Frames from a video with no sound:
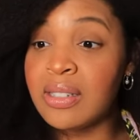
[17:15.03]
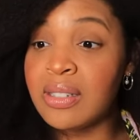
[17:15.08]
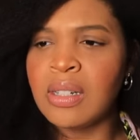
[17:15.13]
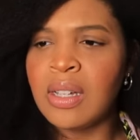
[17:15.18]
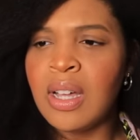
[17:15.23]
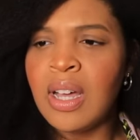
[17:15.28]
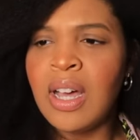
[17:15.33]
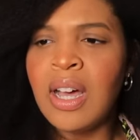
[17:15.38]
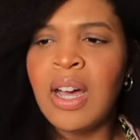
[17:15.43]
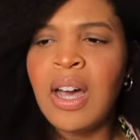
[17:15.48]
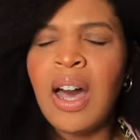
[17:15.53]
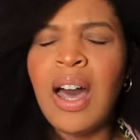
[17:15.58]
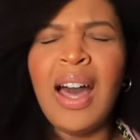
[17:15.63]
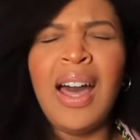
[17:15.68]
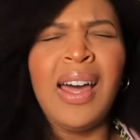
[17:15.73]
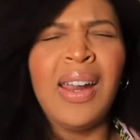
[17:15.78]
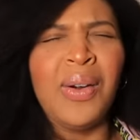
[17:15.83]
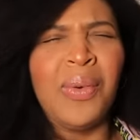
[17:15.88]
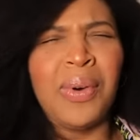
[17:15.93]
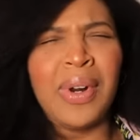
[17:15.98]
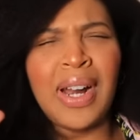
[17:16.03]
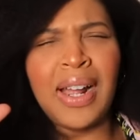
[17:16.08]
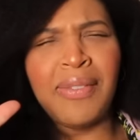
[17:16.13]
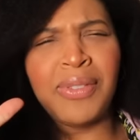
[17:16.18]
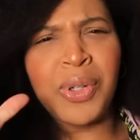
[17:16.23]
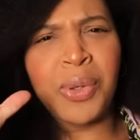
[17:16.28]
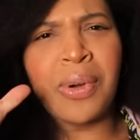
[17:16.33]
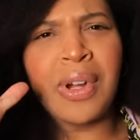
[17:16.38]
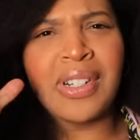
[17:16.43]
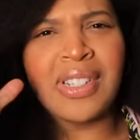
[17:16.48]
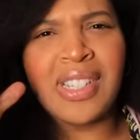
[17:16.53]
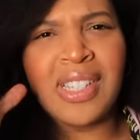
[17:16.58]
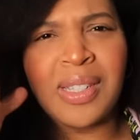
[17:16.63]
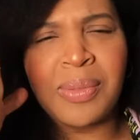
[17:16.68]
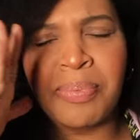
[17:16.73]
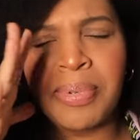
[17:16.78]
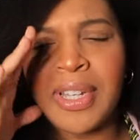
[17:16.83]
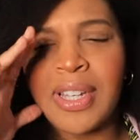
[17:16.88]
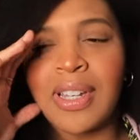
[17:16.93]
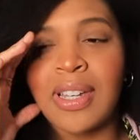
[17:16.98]
I don't wanna have to watch
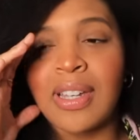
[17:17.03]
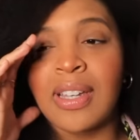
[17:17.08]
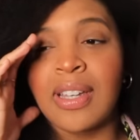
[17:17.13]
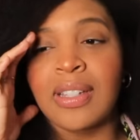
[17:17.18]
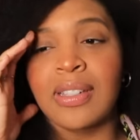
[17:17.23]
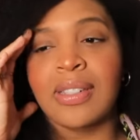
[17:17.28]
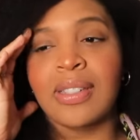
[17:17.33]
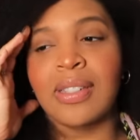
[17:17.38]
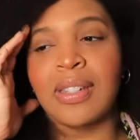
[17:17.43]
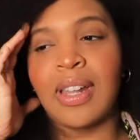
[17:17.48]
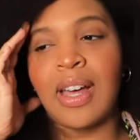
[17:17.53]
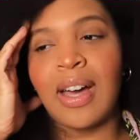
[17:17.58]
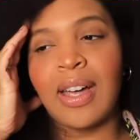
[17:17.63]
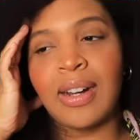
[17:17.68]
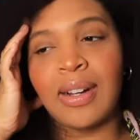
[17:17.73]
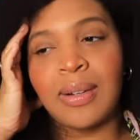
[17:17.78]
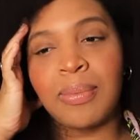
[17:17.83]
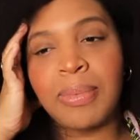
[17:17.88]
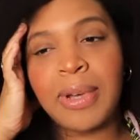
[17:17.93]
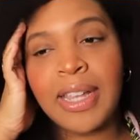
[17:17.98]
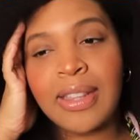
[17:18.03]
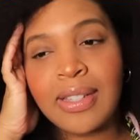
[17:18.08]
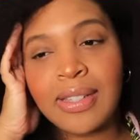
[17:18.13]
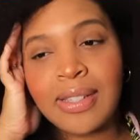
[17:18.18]
this pig get slaughtered by